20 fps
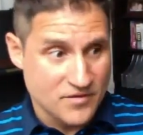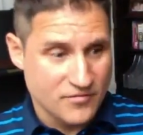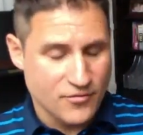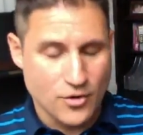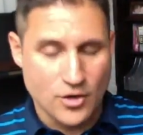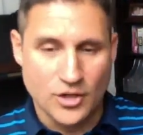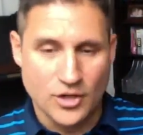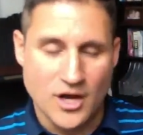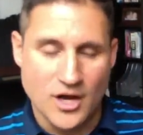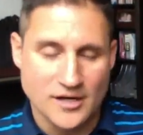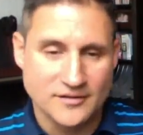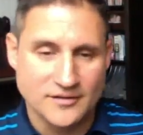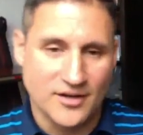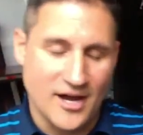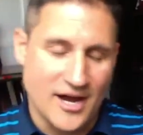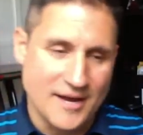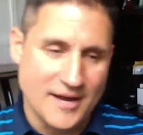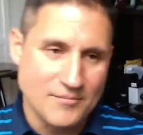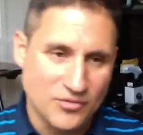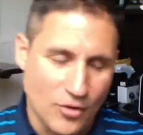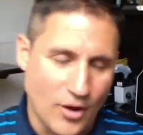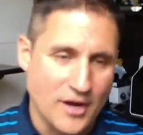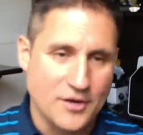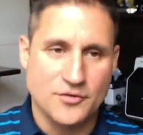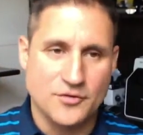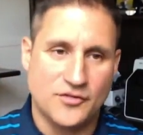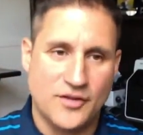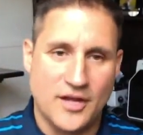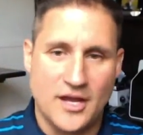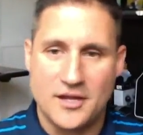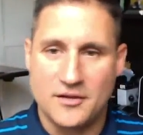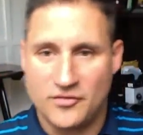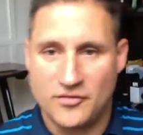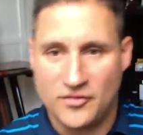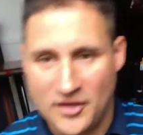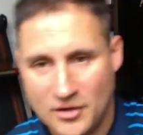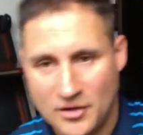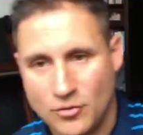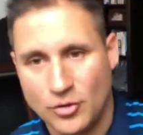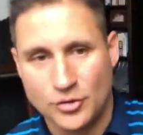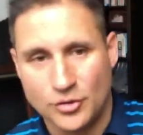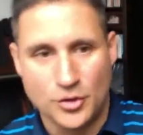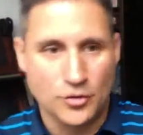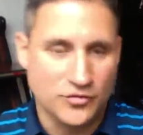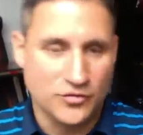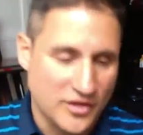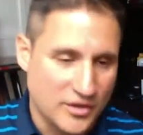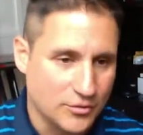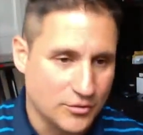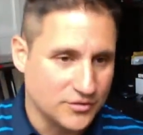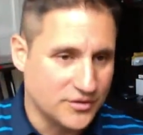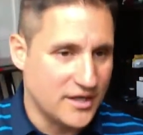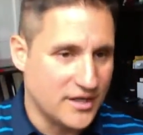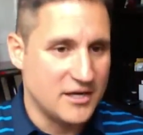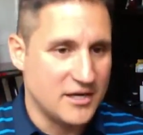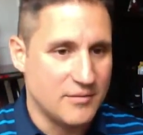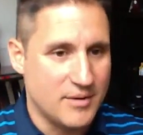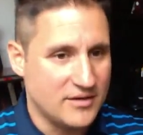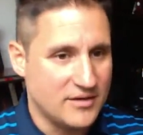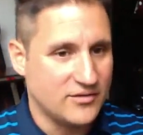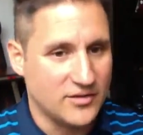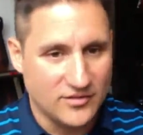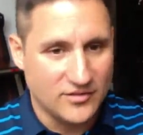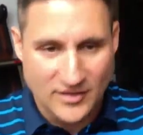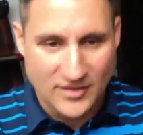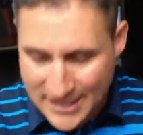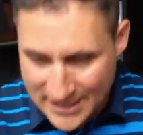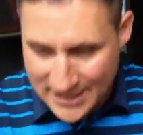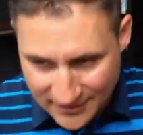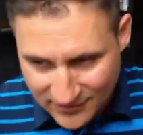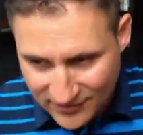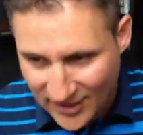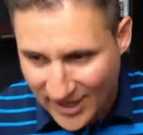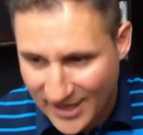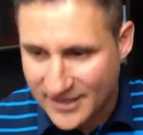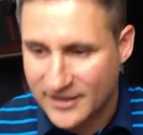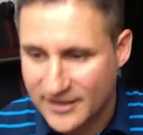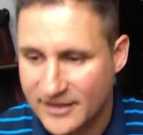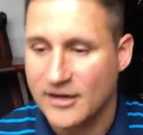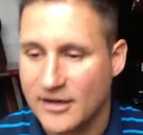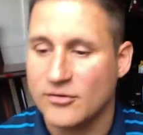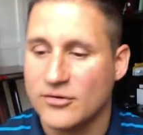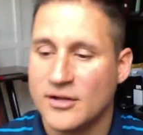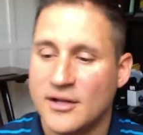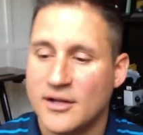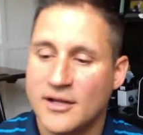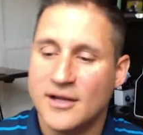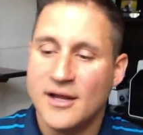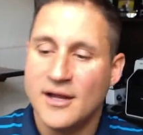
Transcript: for a long time, so I understand SQL, NoSQL databases inside and out.